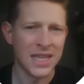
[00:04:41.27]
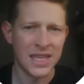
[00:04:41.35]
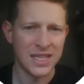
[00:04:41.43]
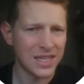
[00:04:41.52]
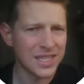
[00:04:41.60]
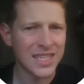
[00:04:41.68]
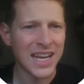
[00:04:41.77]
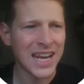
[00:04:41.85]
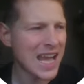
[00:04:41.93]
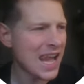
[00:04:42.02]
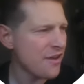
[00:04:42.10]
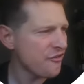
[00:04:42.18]
This is
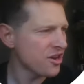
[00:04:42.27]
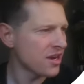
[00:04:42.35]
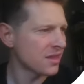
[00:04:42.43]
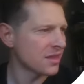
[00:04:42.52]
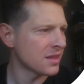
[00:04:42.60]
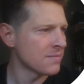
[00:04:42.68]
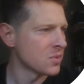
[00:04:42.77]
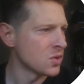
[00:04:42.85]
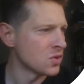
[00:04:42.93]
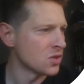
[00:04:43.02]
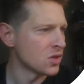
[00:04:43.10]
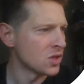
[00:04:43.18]
significantly
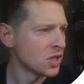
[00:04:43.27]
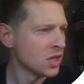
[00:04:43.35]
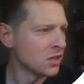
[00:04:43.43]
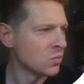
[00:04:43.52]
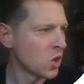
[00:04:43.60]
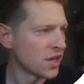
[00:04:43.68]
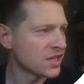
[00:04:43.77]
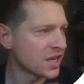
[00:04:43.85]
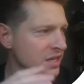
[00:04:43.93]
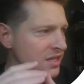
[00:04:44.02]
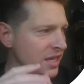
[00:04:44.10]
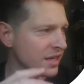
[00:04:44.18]
more than what is
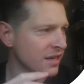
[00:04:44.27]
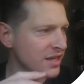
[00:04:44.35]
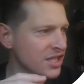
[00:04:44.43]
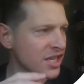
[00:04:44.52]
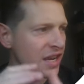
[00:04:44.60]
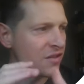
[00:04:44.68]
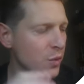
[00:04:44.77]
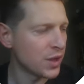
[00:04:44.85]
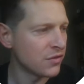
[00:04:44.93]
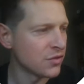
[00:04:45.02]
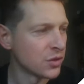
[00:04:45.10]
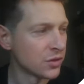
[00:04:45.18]
considered a safe
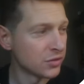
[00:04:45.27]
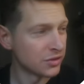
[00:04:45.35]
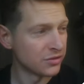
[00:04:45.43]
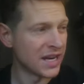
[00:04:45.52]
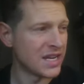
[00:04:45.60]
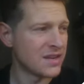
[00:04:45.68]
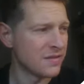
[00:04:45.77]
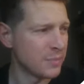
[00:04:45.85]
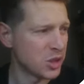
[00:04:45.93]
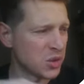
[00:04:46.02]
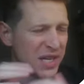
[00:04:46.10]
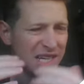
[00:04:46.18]
withdrawal rate of
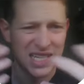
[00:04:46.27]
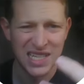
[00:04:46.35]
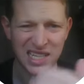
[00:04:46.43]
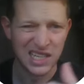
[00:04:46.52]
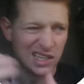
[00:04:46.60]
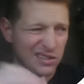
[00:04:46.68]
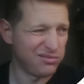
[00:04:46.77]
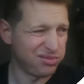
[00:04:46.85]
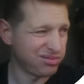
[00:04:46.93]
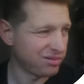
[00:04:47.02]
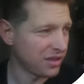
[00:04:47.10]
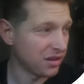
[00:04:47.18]
between
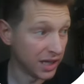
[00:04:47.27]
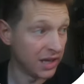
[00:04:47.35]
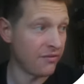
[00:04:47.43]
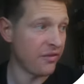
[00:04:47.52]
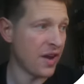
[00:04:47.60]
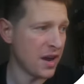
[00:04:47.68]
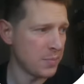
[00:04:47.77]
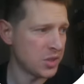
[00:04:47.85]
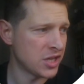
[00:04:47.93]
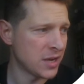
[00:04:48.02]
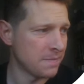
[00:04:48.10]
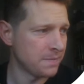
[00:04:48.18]
3 and
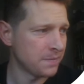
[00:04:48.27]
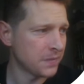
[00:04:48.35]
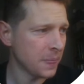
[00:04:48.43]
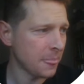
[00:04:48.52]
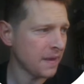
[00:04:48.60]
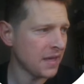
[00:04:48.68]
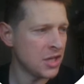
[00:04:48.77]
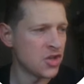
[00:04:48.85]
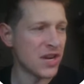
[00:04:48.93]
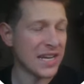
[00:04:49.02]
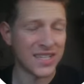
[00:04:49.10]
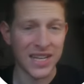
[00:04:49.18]
5%.
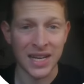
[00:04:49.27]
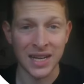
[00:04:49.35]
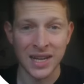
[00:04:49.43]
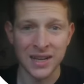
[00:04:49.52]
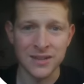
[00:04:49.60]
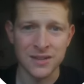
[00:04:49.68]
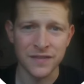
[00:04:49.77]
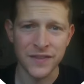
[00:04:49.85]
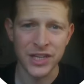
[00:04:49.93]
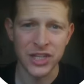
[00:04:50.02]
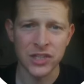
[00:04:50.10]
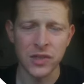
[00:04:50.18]
Interestingly enough,
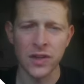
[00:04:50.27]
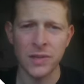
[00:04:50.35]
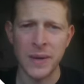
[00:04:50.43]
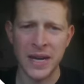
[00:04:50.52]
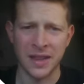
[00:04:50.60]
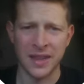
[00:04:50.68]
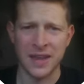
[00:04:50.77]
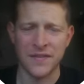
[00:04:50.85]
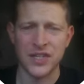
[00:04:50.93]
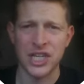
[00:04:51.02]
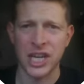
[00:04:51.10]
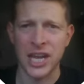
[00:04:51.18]
in a study by the
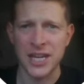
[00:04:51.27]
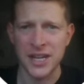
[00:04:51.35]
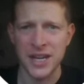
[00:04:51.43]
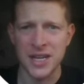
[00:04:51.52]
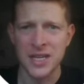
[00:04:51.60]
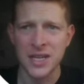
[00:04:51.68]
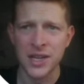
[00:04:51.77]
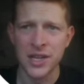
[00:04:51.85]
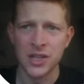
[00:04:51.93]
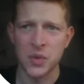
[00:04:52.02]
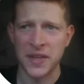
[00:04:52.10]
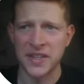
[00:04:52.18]
FCA in
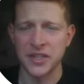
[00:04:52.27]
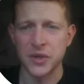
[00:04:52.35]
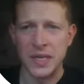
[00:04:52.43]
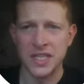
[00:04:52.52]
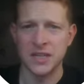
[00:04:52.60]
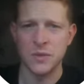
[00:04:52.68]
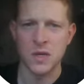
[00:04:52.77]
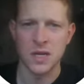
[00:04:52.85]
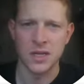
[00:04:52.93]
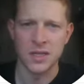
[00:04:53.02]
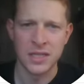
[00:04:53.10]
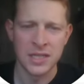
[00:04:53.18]

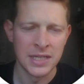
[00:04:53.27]
2021,